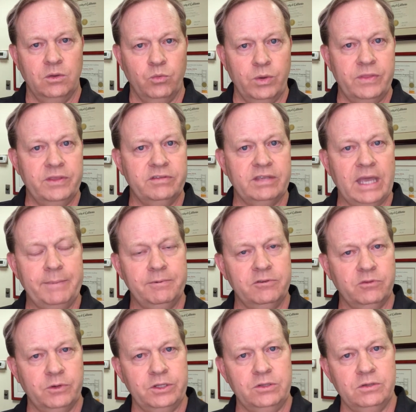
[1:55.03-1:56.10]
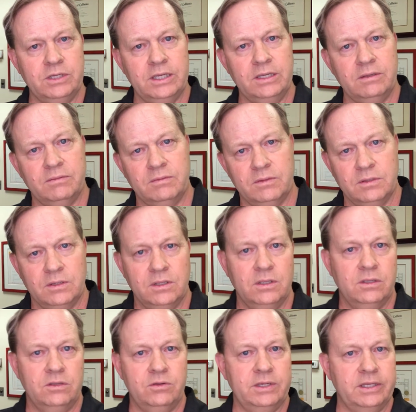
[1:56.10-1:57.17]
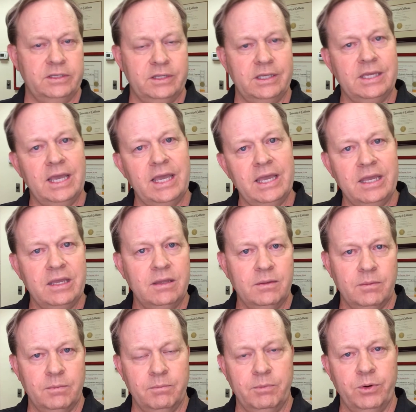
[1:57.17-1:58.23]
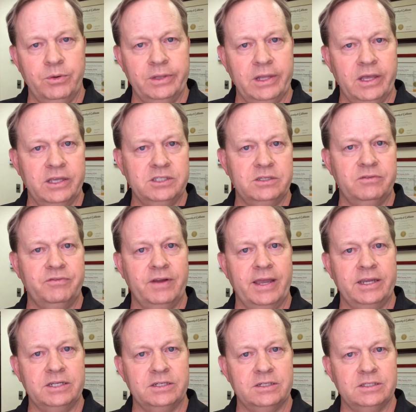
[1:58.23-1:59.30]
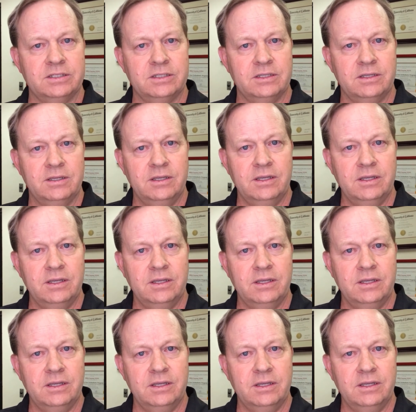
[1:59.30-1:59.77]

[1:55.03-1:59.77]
When this happens, what do you get? You get decay, bone loss, and fractures.